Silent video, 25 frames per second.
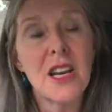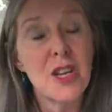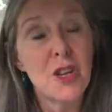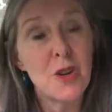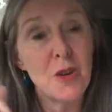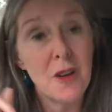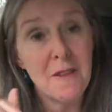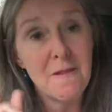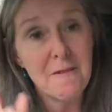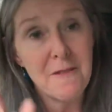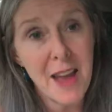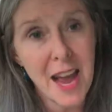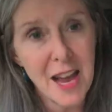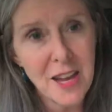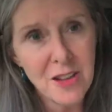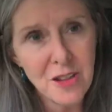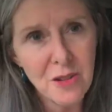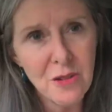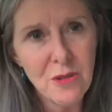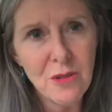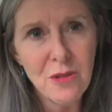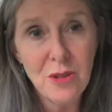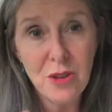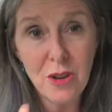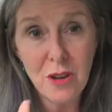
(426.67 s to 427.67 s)
You have
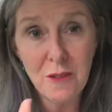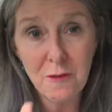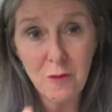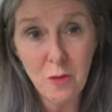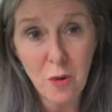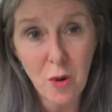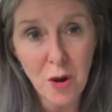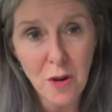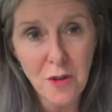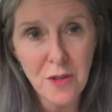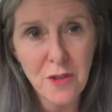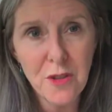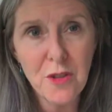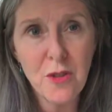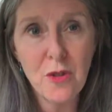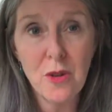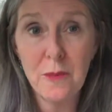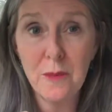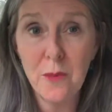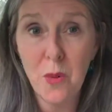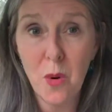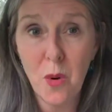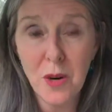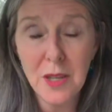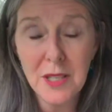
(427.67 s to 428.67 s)
value, you have worth, you're
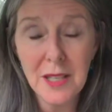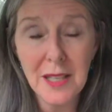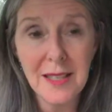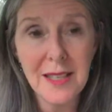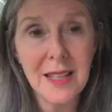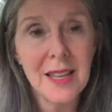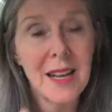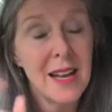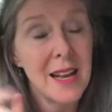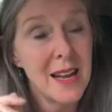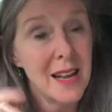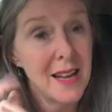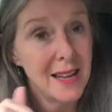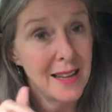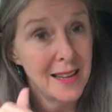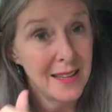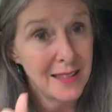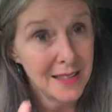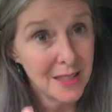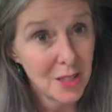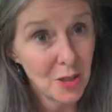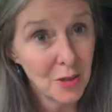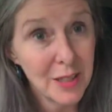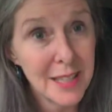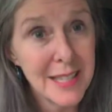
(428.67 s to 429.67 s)
important.
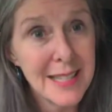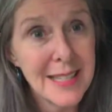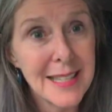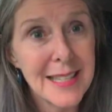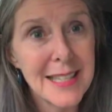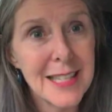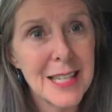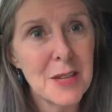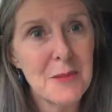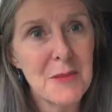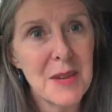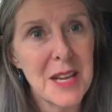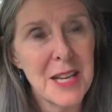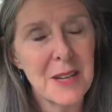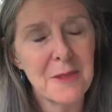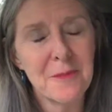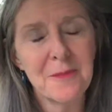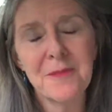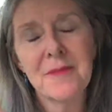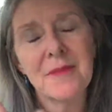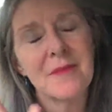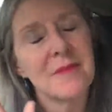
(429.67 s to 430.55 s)
So listen to me.